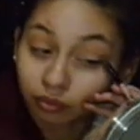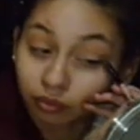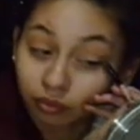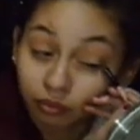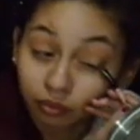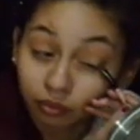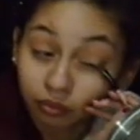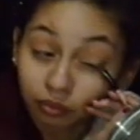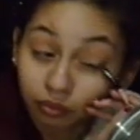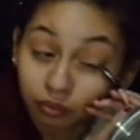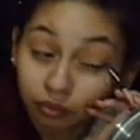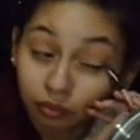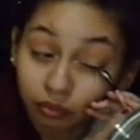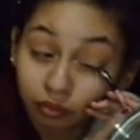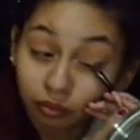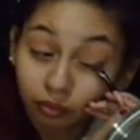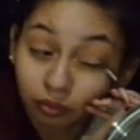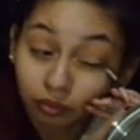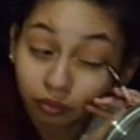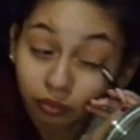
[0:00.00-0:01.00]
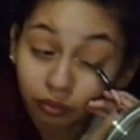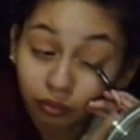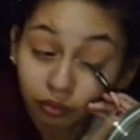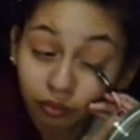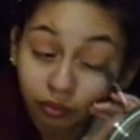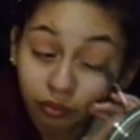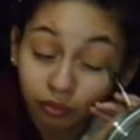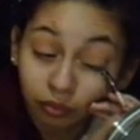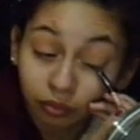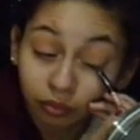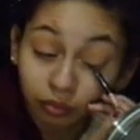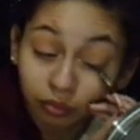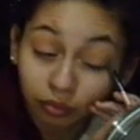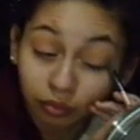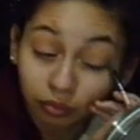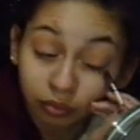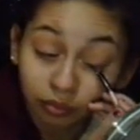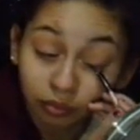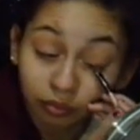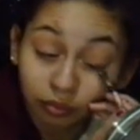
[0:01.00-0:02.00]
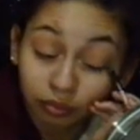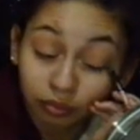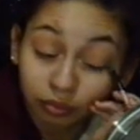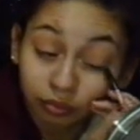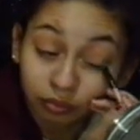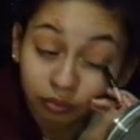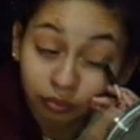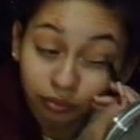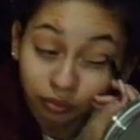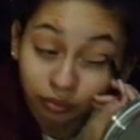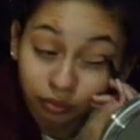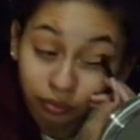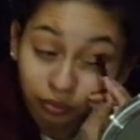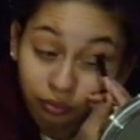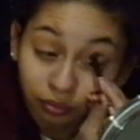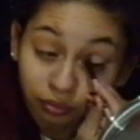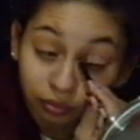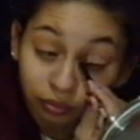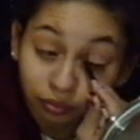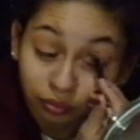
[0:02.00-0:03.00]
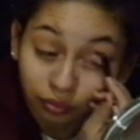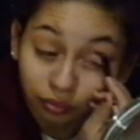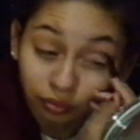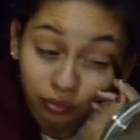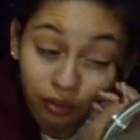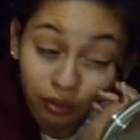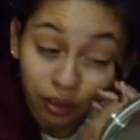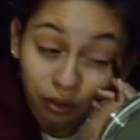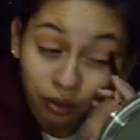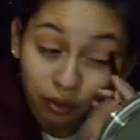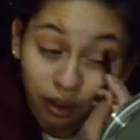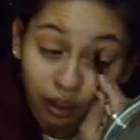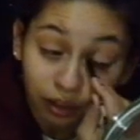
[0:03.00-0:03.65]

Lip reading: (not speaking)